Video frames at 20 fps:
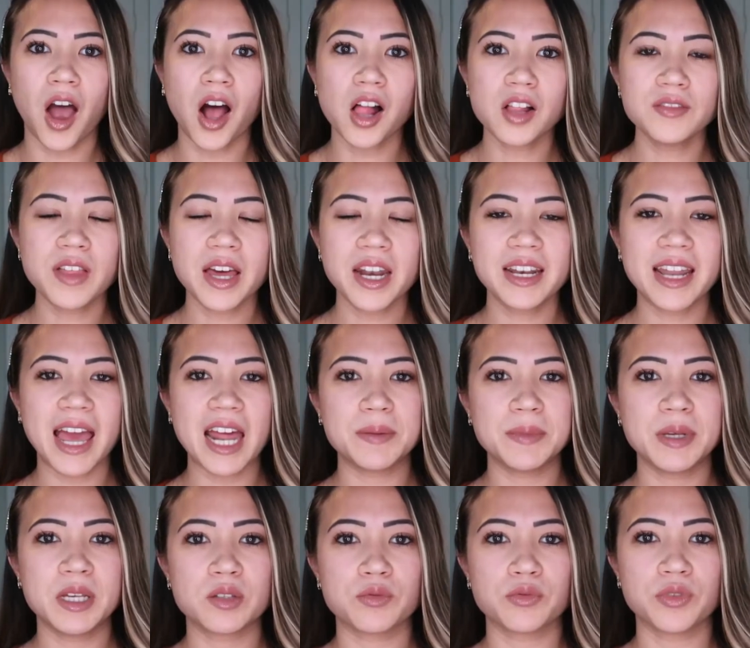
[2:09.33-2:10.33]
All of that
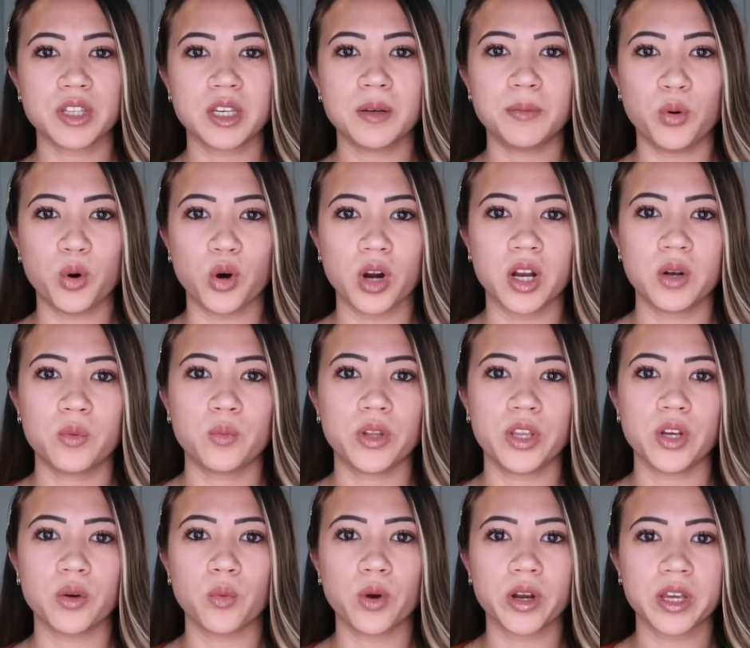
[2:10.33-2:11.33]
anatomy is really important when
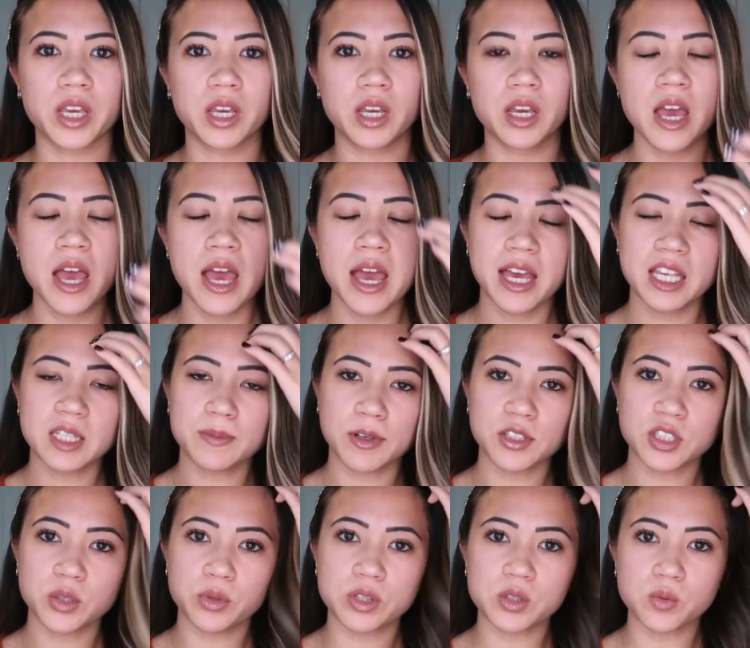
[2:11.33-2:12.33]
you're working
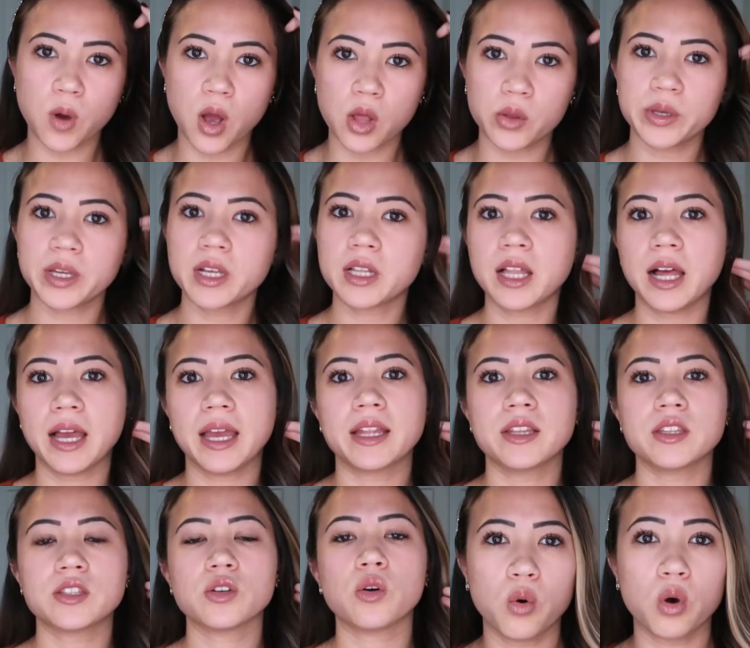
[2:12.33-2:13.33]
especially with swallowing
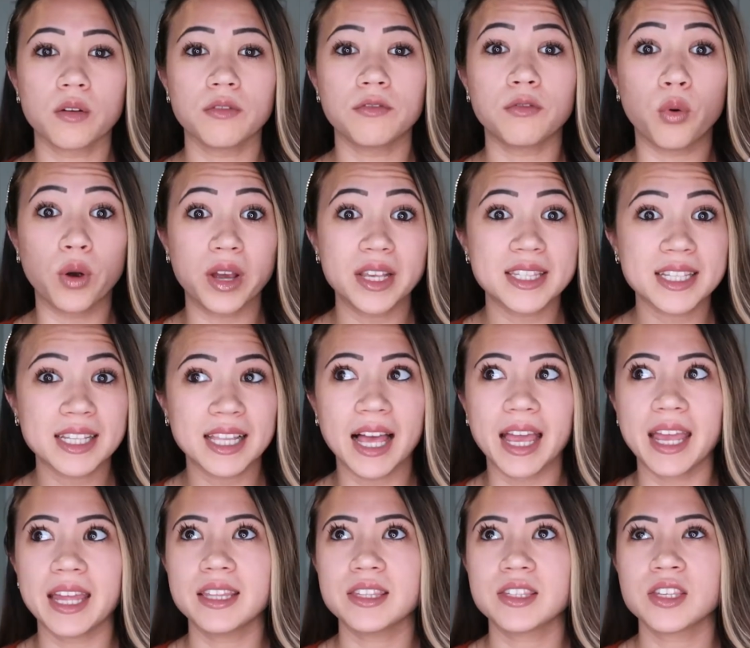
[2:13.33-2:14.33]
clients or voice
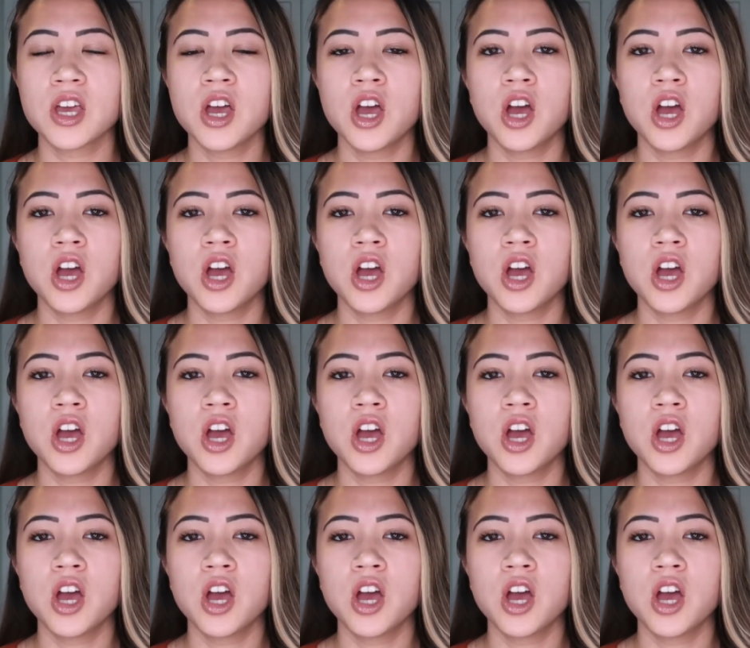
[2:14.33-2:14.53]
clients